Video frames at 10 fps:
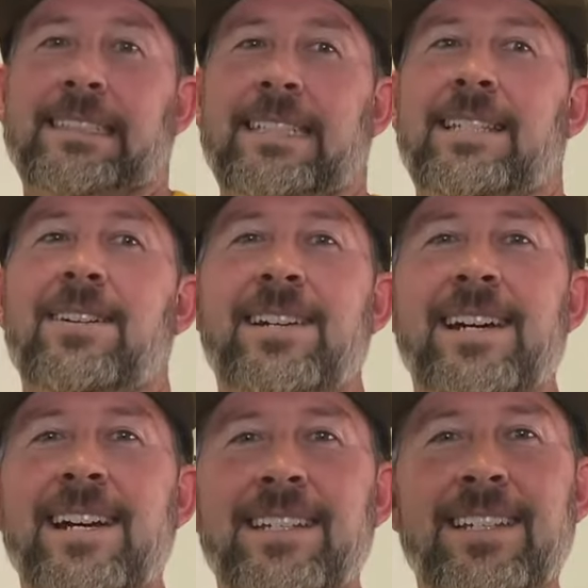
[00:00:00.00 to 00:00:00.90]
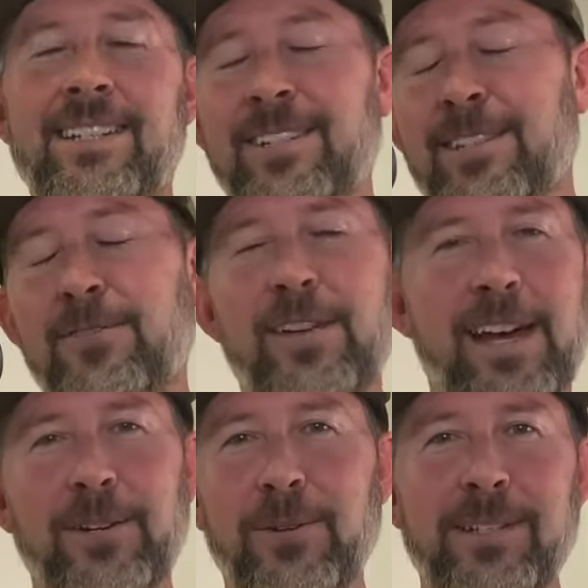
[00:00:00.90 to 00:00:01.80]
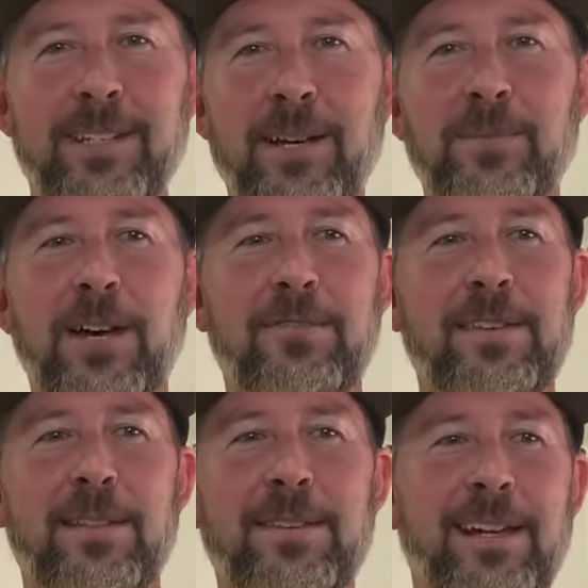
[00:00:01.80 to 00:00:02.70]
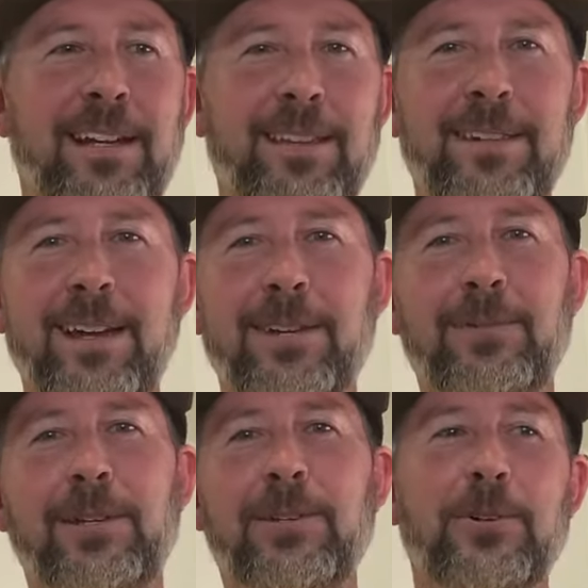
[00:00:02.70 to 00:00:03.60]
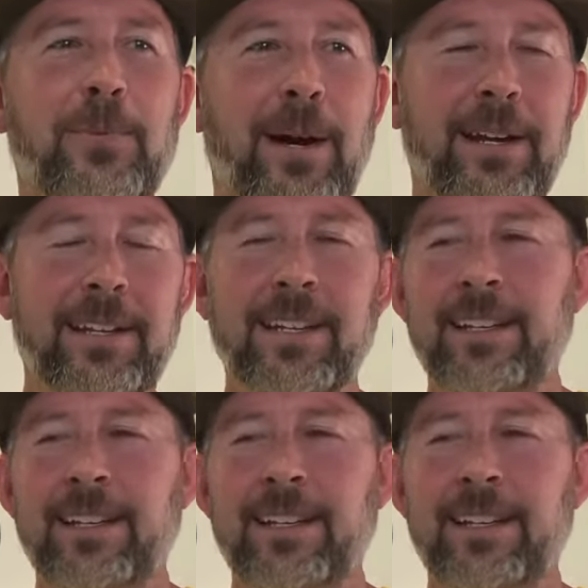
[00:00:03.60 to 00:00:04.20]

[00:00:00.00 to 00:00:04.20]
sorry guys, that's just the fan noise that comes off of that thing. Nothing I can really do about it.